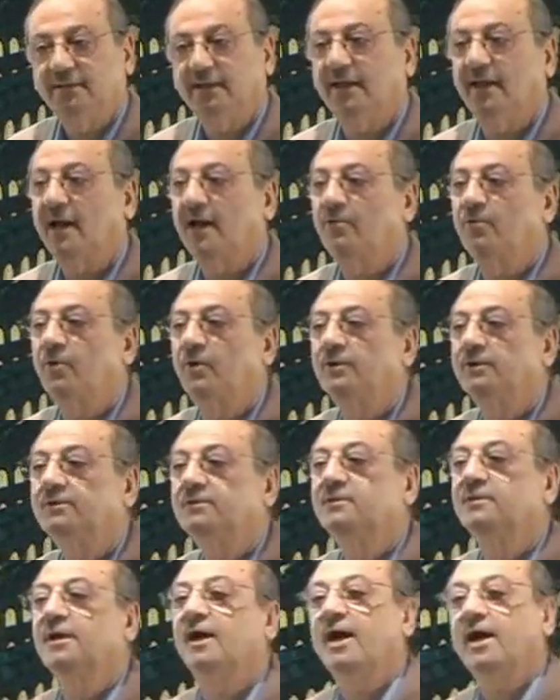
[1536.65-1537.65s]
And I want
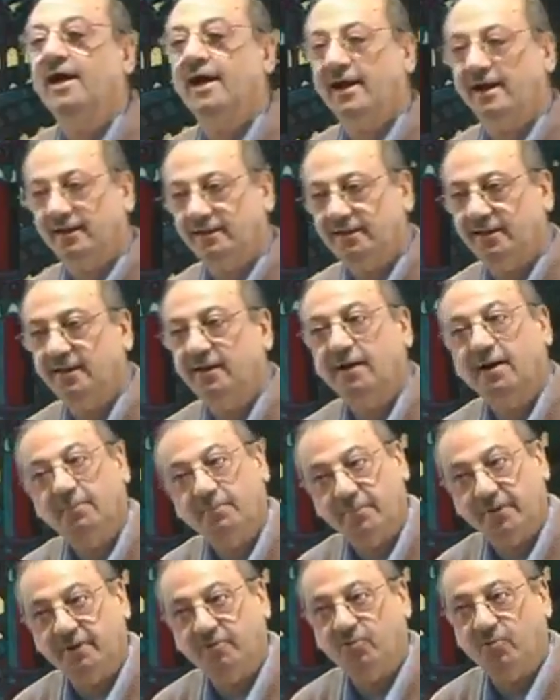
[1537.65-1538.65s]
another
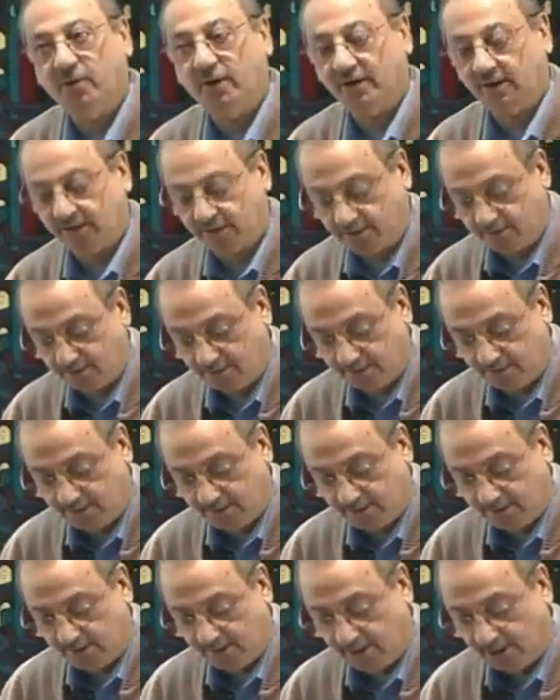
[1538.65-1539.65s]
big one.
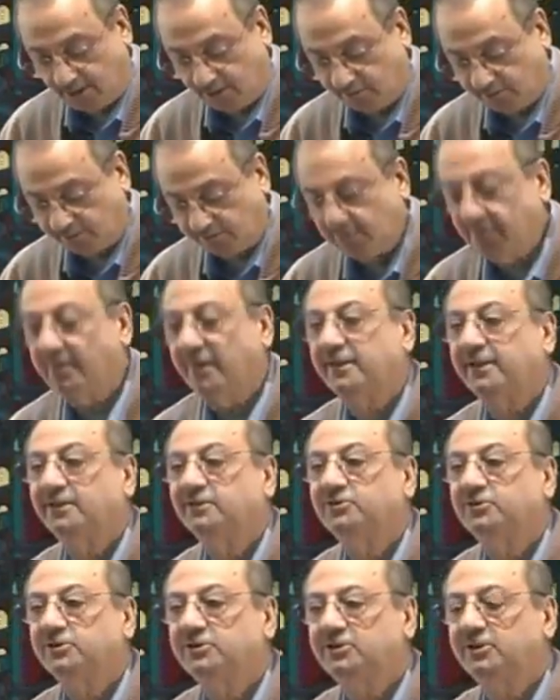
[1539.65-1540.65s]
Are you with me, brothers
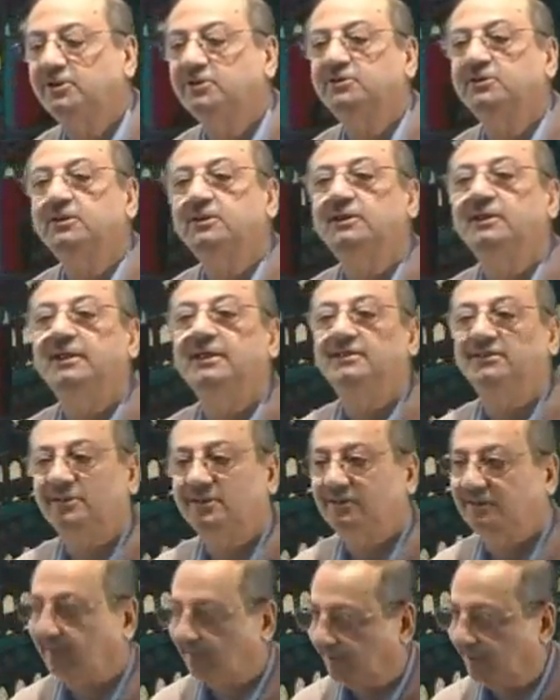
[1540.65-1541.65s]
and sisters? Is
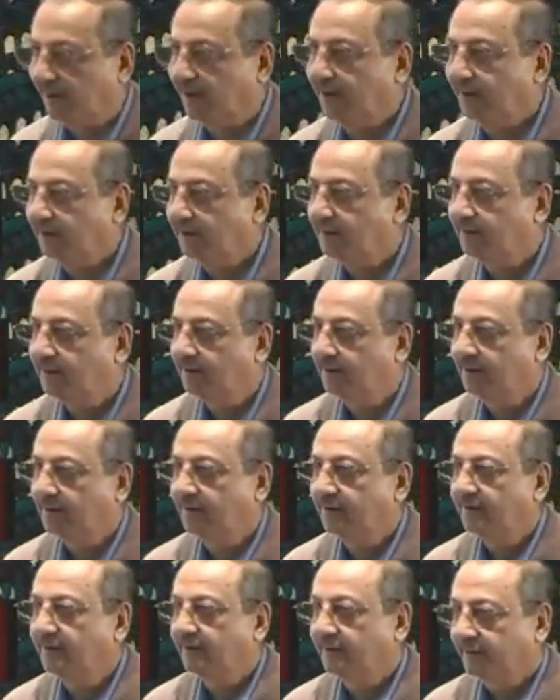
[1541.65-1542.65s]
it clear?
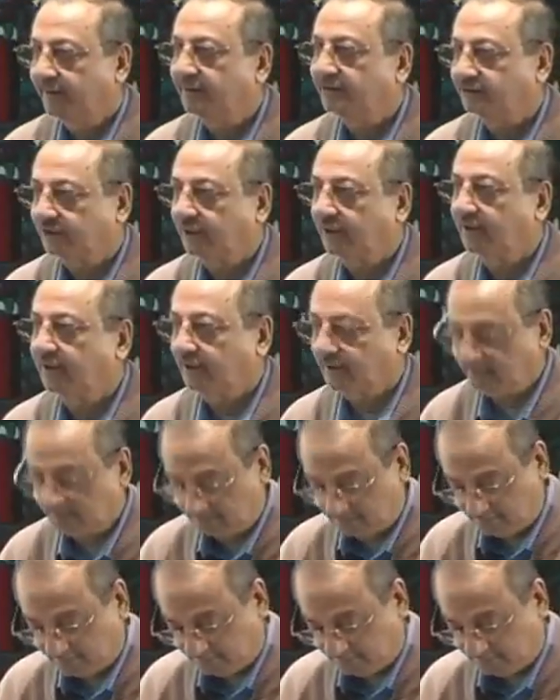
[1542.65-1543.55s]
Inshallah?